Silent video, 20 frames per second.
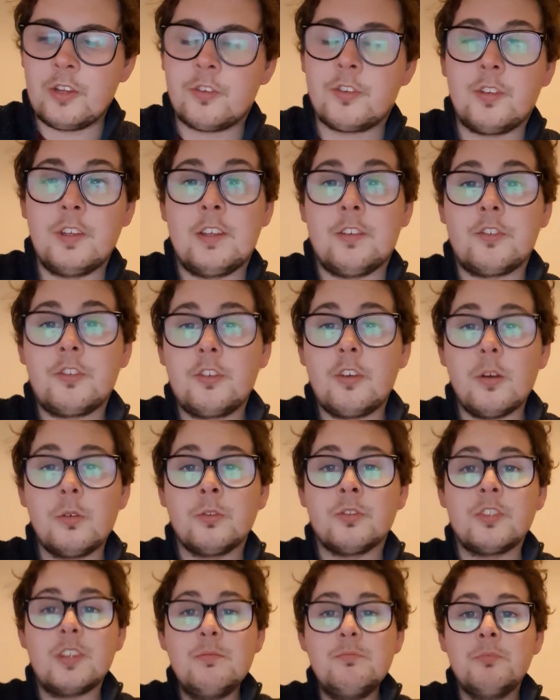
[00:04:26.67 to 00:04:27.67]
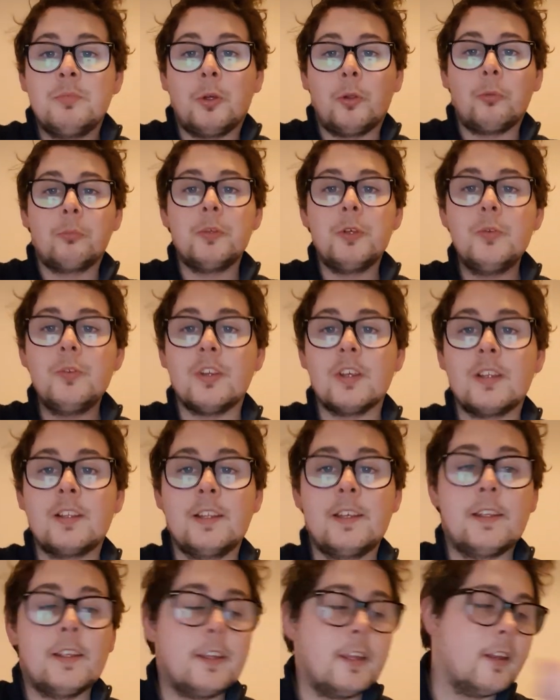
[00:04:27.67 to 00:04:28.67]
It's so simple
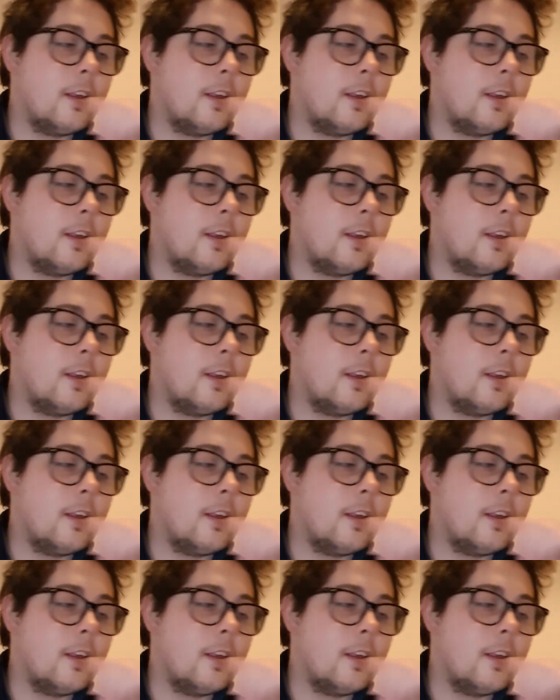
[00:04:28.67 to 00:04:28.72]
musically,